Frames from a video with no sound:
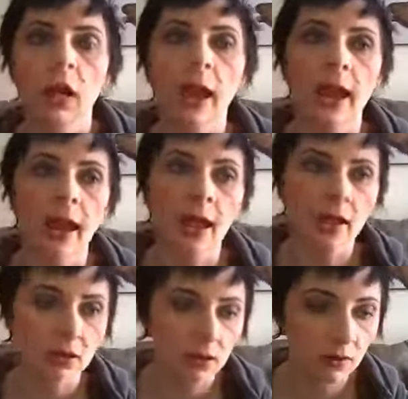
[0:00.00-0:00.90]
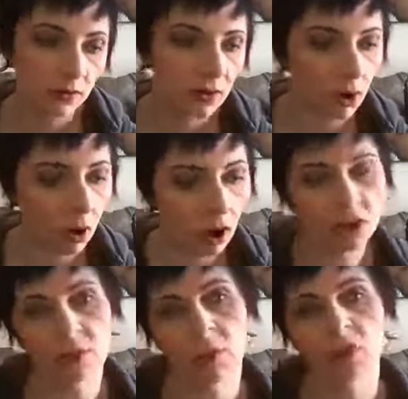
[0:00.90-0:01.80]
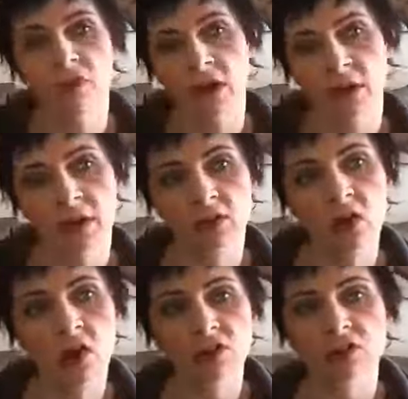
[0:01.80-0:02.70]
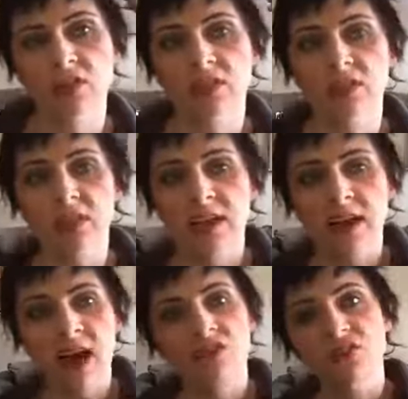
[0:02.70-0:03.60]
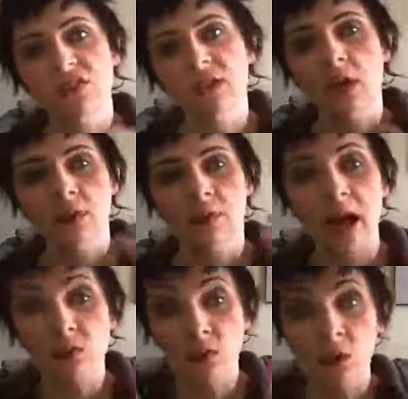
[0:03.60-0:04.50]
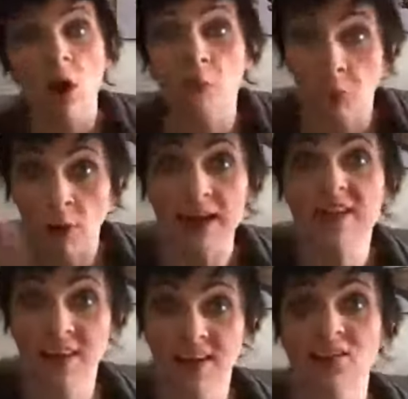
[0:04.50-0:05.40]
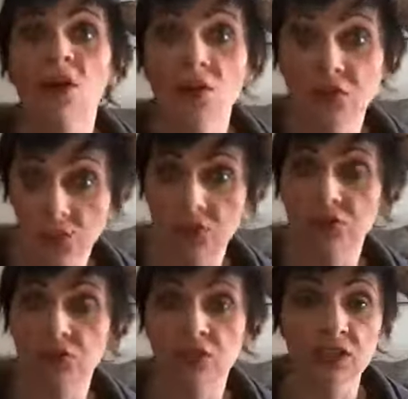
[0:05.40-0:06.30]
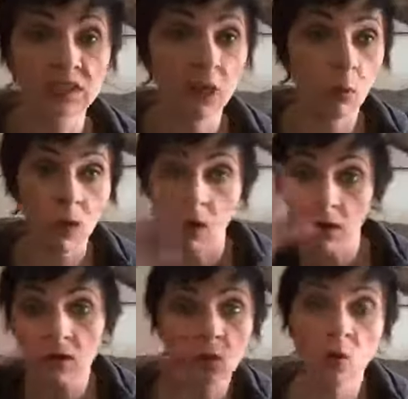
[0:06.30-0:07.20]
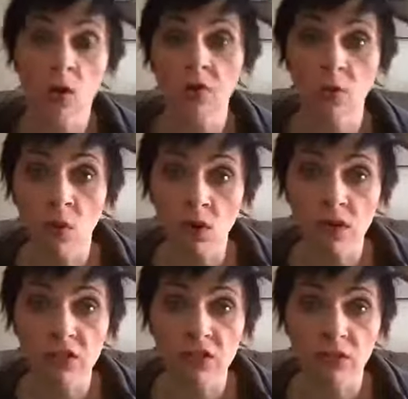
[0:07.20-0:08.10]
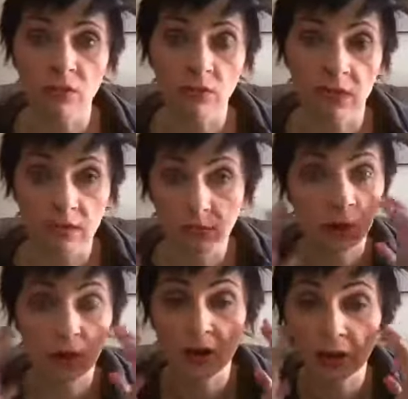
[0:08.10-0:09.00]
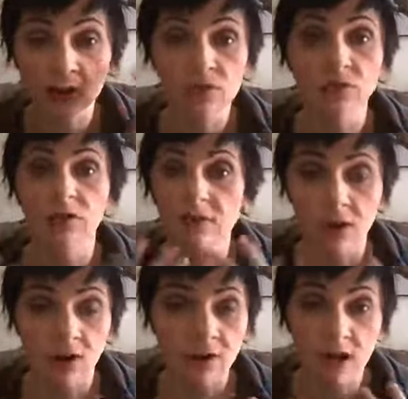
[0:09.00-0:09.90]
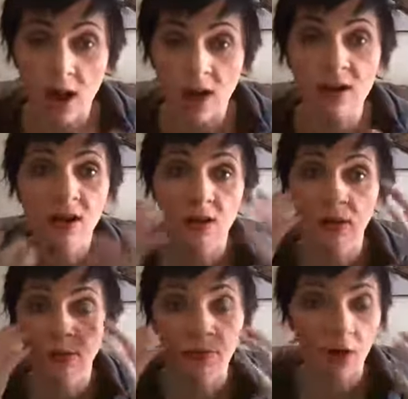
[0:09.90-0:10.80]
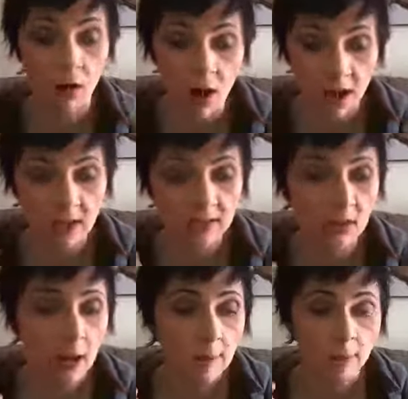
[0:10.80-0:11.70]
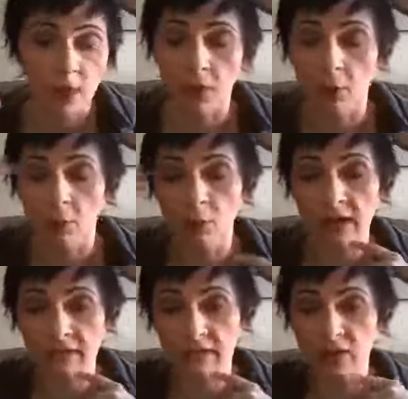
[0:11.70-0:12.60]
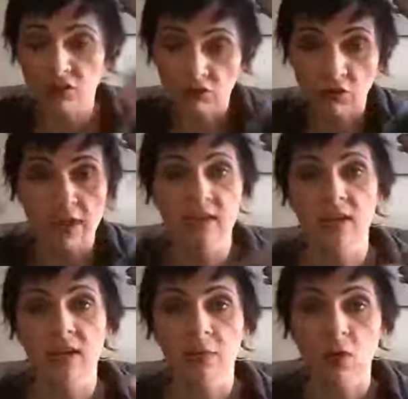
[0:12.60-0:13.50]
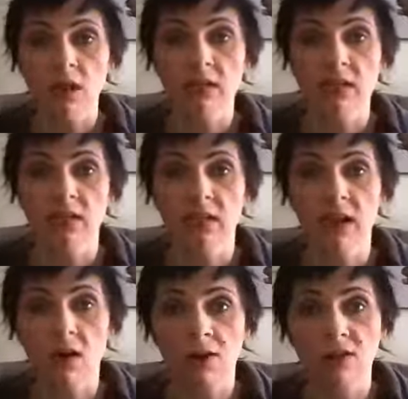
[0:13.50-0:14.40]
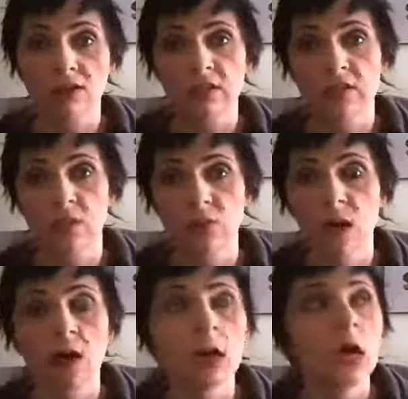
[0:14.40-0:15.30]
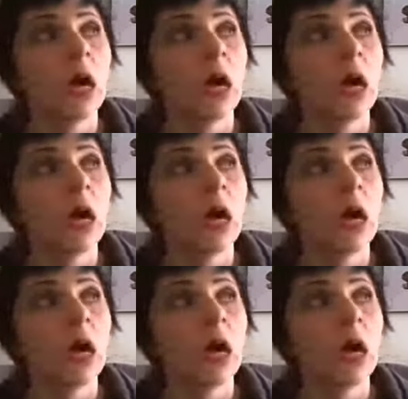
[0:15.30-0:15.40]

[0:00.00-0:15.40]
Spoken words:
And the argument with fundamental consciousness is that it actually, that's what our brain does also, just in the same way all our other organs do, like our ears, our tongue, our eyes, and that our brain is actually translating and processing that consciousness as well.